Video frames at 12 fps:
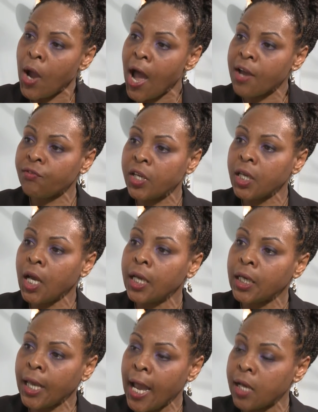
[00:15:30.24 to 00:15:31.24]
having an
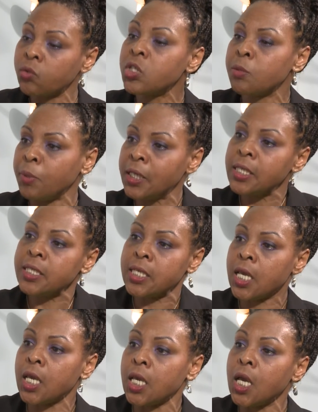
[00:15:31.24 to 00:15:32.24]

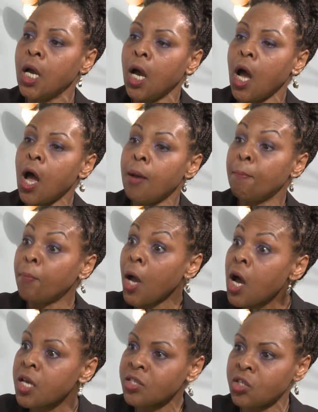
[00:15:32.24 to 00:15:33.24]
accountability um,
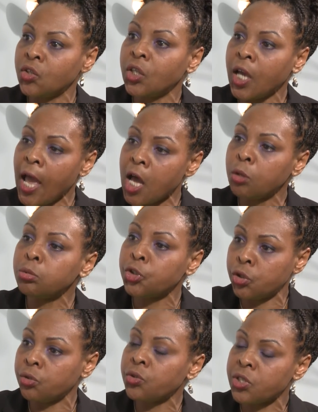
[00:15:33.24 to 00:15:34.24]
person that helps
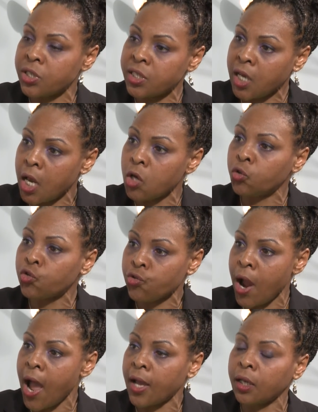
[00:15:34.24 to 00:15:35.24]
you to stay on
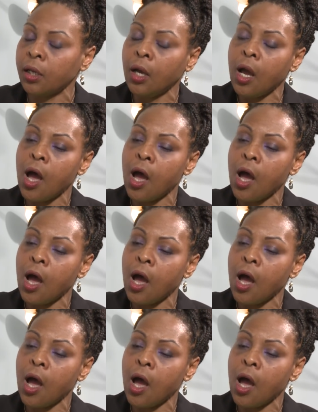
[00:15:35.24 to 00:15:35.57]
track,